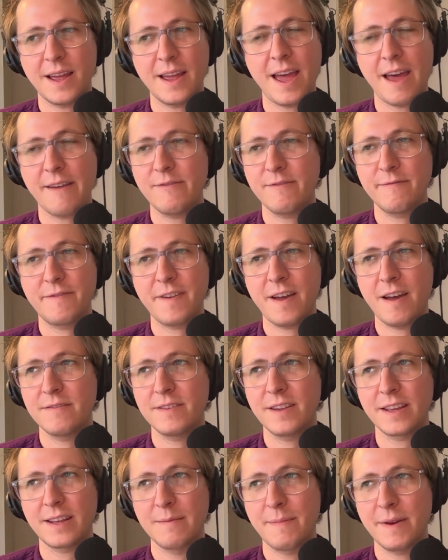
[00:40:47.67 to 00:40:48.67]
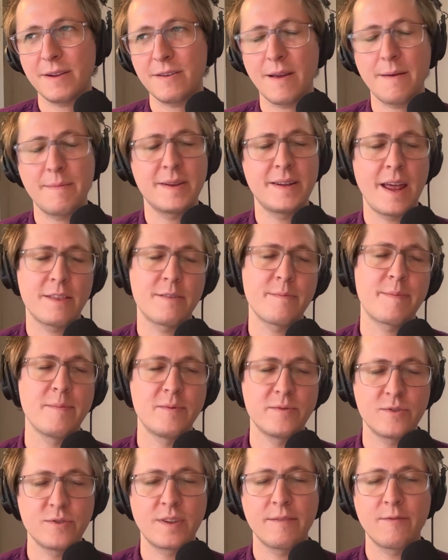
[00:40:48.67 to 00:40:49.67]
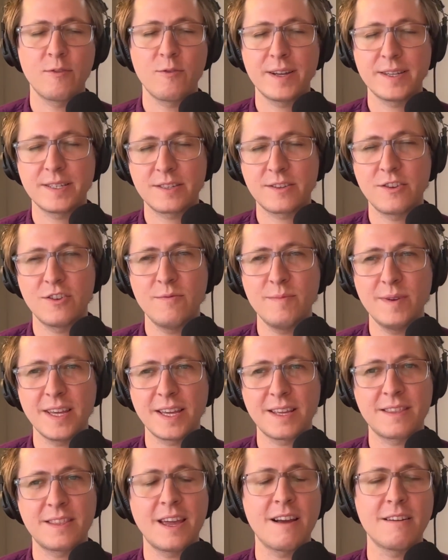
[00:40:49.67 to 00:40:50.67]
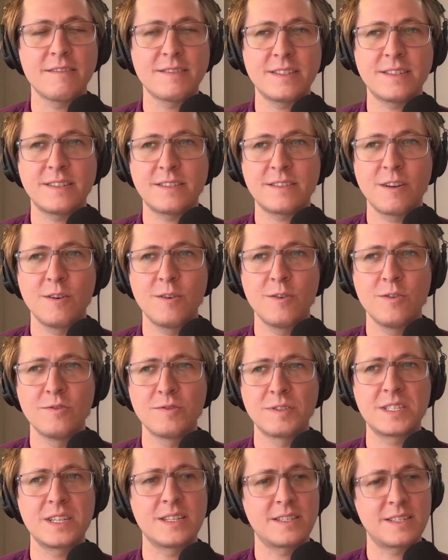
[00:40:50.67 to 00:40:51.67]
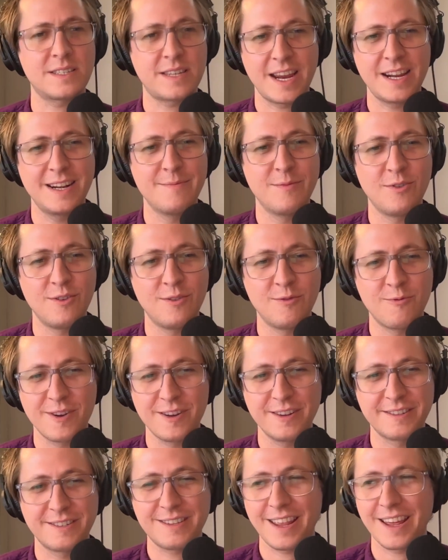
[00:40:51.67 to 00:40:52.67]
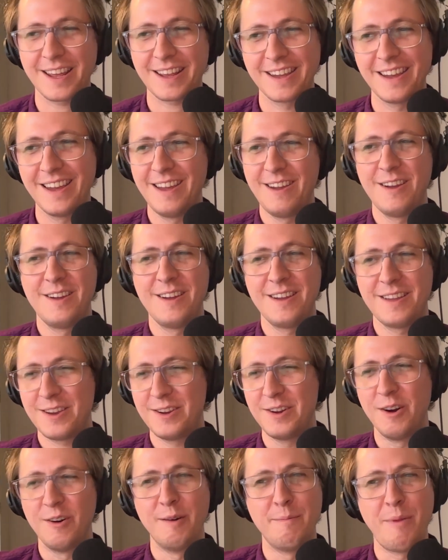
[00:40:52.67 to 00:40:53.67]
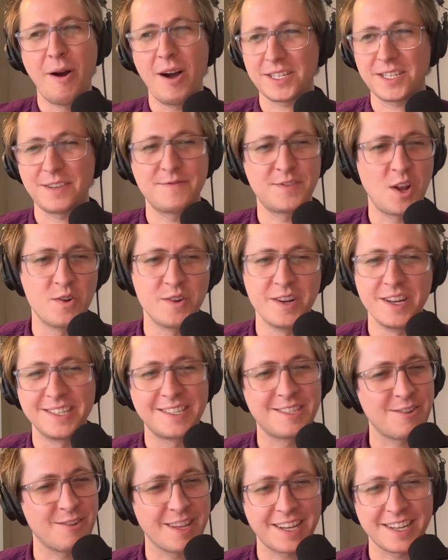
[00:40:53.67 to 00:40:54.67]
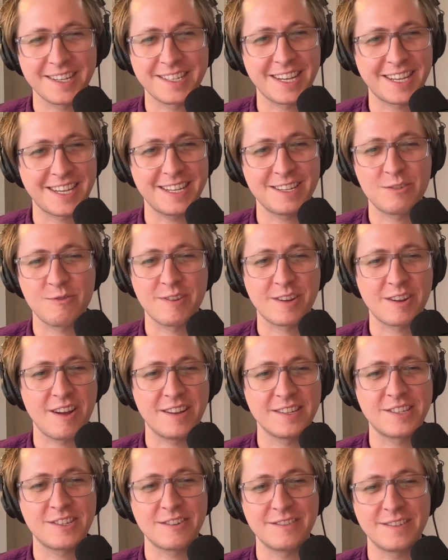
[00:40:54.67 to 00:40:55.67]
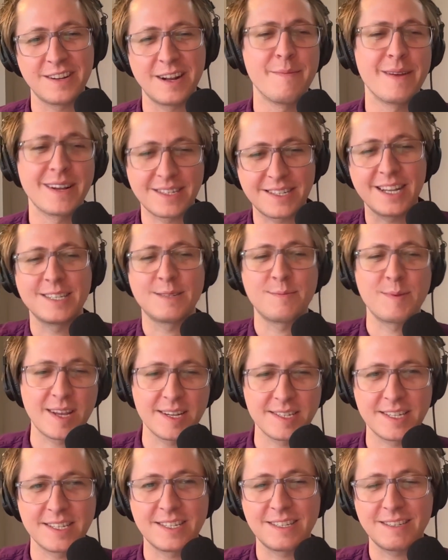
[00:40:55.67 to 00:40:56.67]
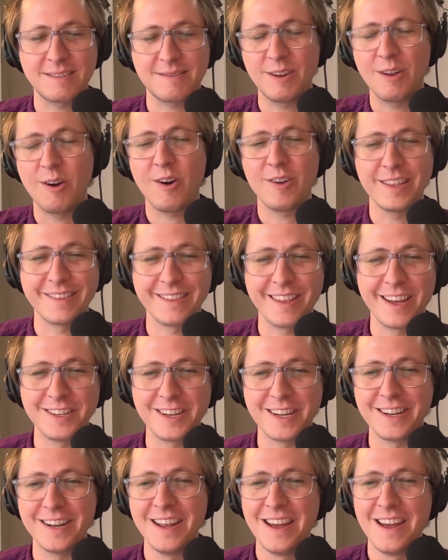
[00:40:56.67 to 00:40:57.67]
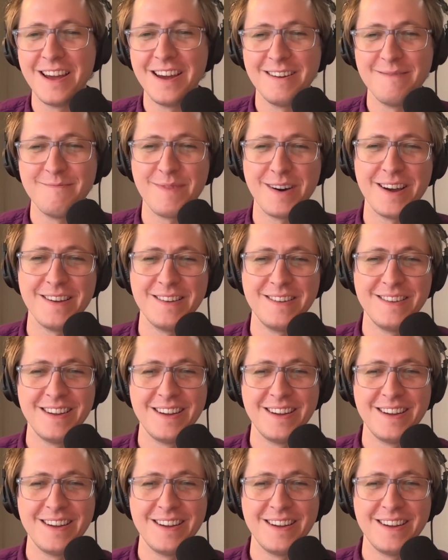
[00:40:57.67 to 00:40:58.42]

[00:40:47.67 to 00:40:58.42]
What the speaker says: I haven't found like a better, I mean, other people do giveaways too, but like theirs is so sustainable where it's like, you know, a box of donuts or like a ticket to a concert. And it makes sense because it's, you know, all in London. But